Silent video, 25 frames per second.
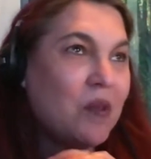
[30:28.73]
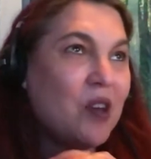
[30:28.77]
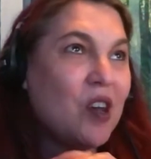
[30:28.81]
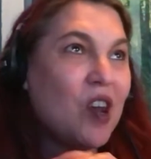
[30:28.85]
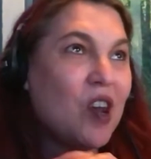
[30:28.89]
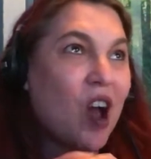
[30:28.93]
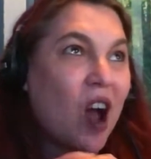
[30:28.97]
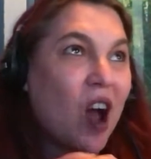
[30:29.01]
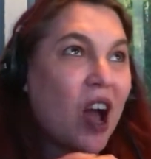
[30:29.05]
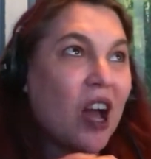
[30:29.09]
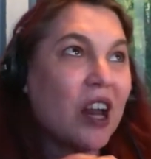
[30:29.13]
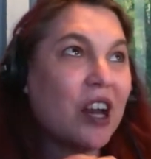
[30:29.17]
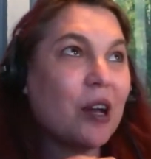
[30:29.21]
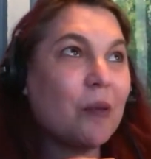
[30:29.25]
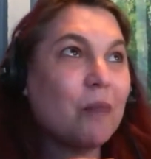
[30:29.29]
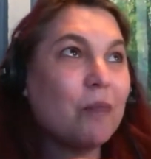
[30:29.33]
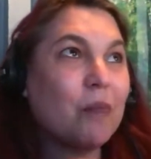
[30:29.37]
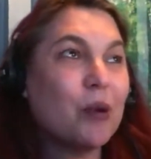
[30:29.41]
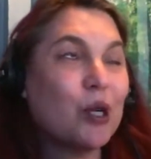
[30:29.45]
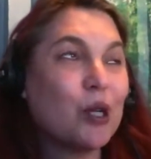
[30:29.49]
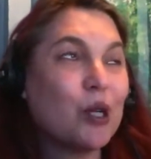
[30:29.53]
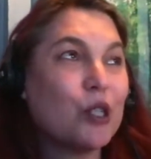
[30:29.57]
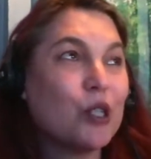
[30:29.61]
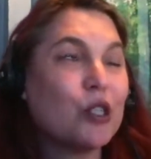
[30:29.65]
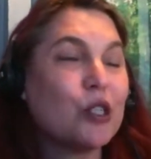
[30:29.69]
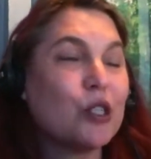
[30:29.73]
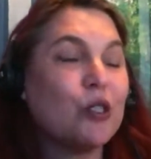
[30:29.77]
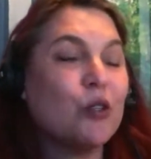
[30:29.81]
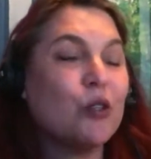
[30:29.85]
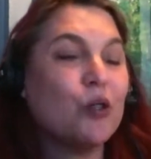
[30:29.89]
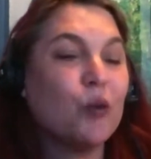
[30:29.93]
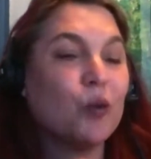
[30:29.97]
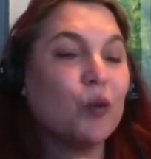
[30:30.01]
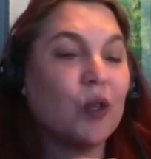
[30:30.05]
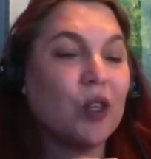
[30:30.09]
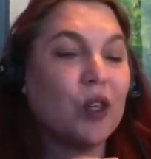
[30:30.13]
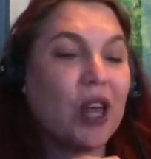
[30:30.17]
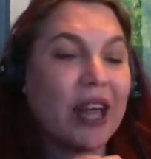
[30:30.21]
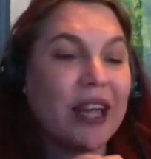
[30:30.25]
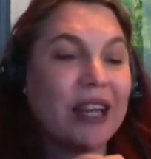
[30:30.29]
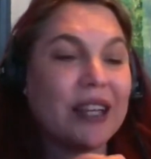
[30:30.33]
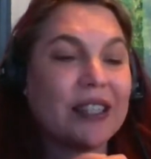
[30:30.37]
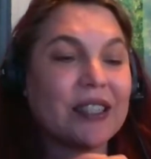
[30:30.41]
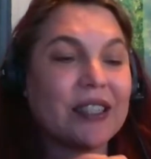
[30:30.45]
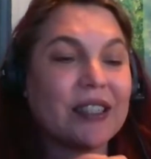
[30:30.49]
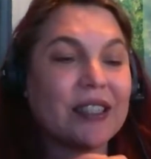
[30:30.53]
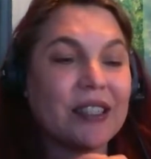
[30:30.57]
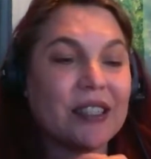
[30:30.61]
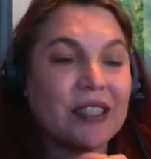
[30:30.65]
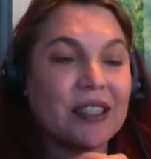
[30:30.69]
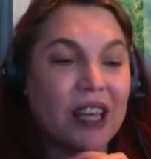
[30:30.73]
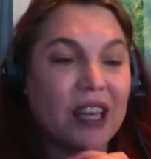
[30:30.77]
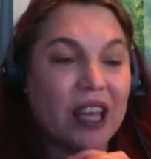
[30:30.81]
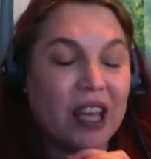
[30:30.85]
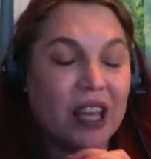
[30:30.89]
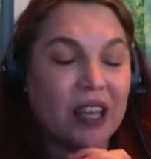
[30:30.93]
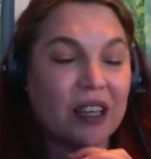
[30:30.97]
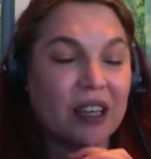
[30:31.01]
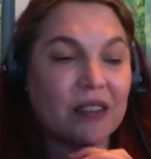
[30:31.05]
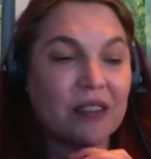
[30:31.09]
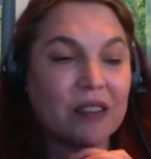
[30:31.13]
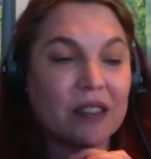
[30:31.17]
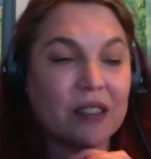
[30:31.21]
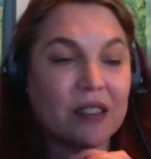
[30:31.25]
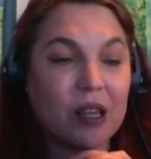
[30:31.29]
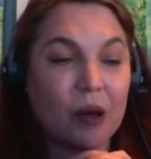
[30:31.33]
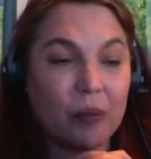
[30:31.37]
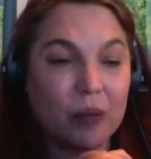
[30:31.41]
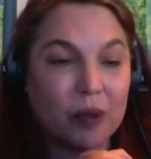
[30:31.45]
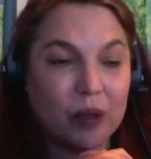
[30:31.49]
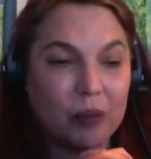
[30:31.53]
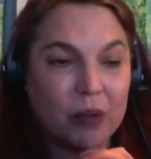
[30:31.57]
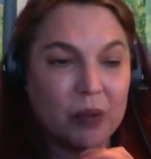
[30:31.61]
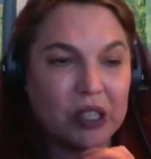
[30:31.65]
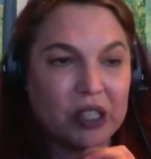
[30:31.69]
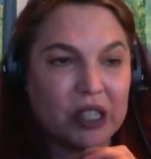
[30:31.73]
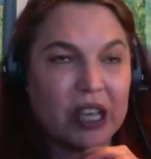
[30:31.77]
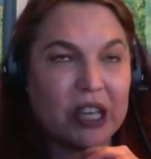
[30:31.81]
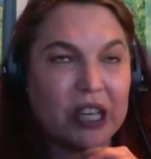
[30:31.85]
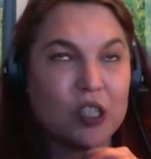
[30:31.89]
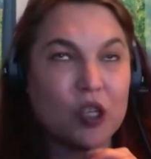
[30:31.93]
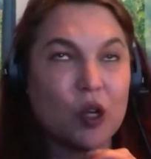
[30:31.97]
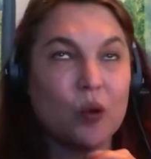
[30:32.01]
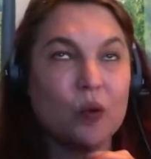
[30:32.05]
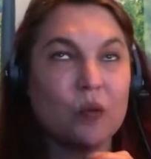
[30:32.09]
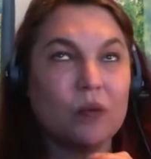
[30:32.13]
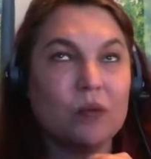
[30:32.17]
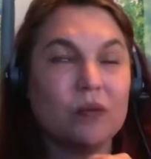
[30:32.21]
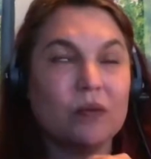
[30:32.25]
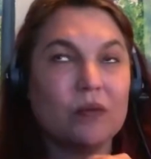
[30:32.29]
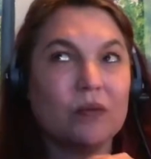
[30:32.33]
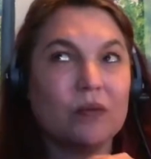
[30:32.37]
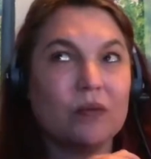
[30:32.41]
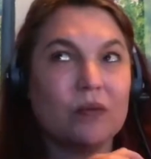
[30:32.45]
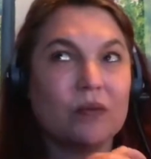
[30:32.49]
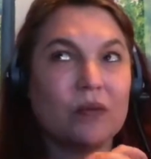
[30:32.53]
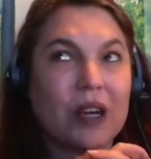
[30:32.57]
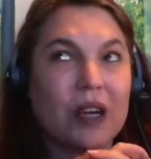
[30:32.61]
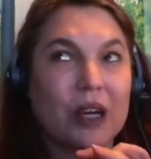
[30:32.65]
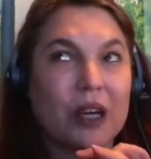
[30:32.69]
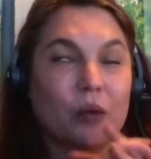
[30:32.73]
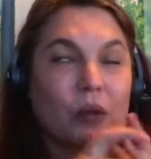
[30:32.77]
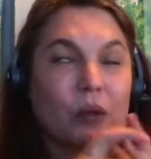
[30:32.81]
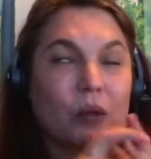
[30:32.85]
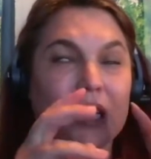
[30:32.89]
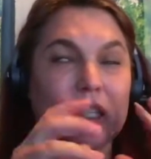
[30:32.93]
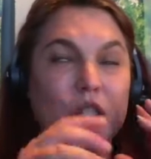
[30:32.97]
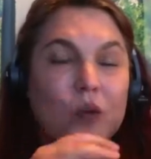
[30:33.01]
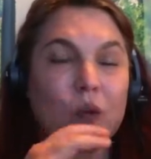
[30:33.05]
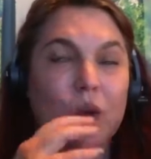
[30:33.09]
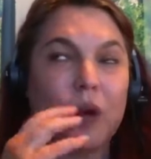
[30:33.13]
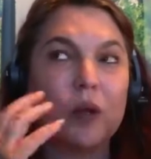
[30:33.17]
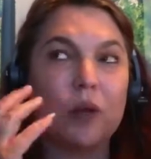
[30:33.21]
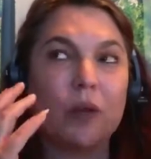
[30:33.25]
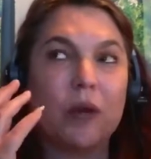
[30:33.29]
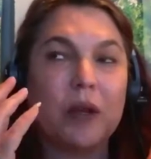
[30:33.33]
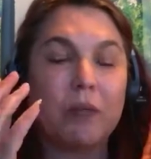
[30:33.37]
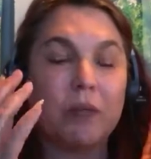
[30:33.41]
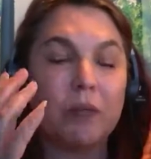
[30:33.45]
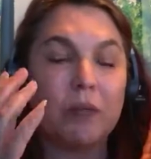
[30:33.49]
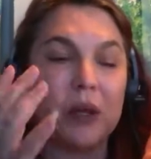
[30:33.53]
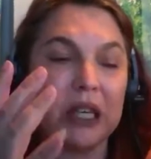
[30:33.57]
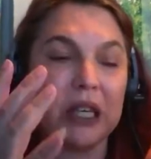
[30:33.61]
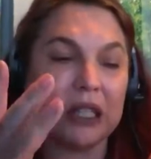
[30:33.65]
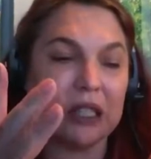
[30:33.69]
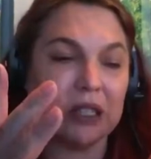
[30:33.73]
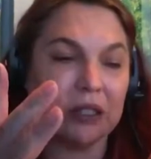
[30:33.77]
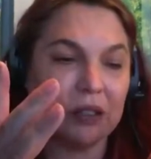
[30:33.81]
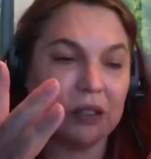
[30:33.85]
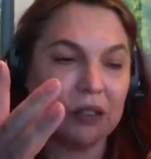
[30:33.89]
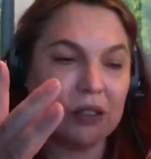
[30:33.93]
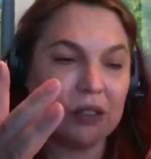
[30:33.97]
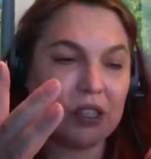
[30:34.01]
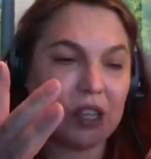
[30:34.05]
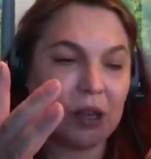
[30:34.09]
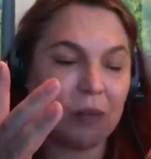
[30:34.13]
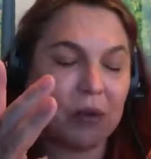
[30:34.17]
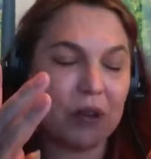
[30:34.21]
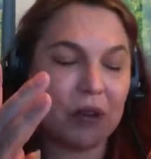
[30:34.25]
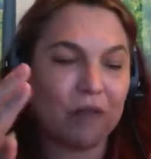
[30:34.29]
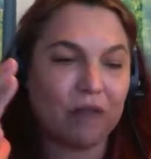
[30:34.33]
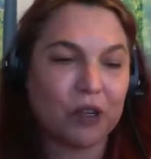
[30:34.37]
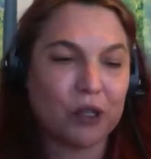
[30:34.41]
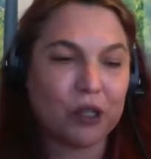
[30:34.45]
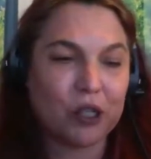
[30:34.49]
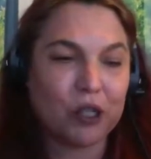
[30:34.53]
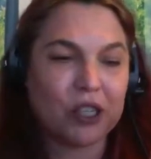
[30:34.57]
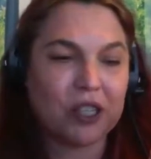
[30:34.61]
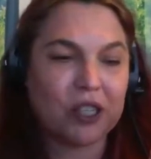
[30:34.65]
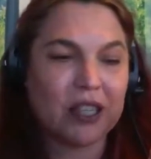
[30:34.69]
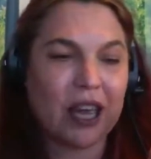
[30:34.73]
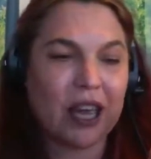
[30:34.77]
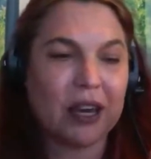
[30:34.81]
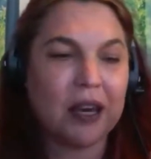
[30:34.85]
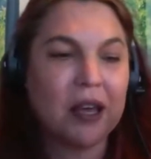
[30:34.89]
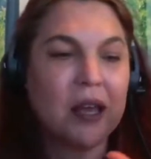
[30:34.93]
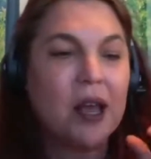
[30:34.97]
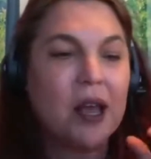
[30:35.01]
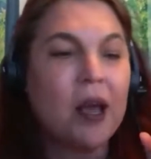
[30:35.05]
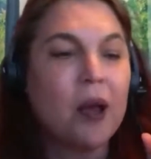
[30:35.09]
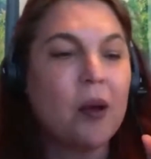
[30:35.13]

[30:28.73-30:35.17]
not a person who likes to take supplements. I don't like swallowing pills. I'm adverse to that.